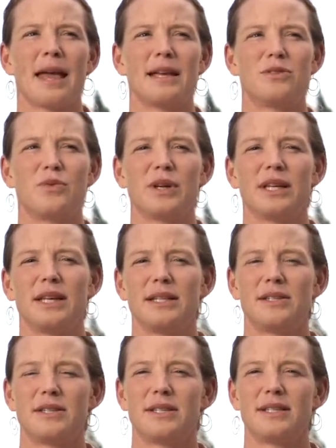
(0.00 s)
is really
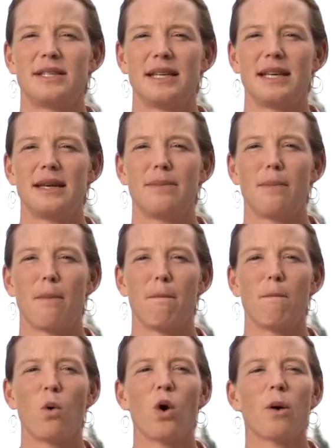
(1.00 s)
to see
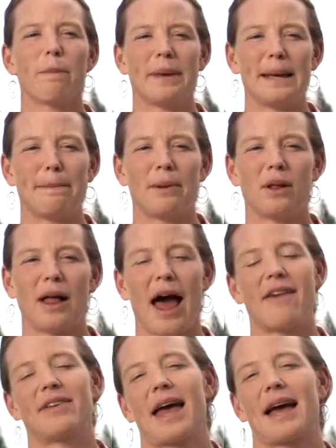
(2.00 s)
more people
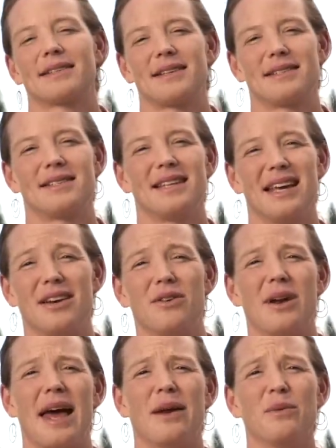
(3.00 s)
having access to the
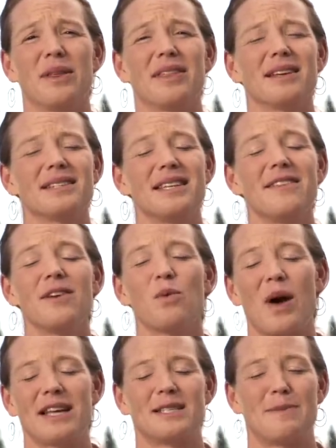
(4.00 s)
internet. And we think TV
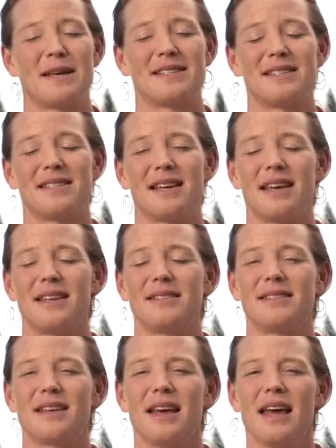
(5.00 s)
white spaces
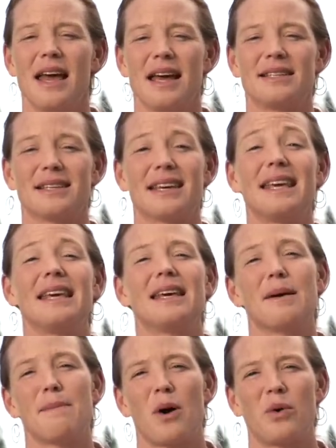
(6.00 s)
is a key
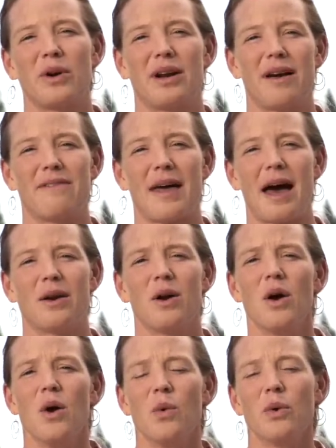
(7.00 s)
component of that.
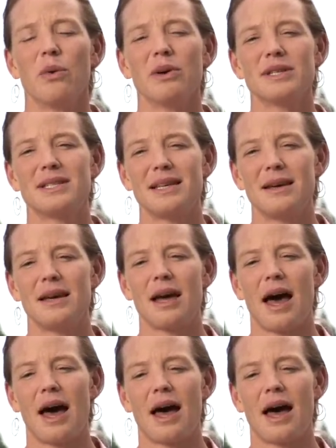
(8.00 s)
We want to see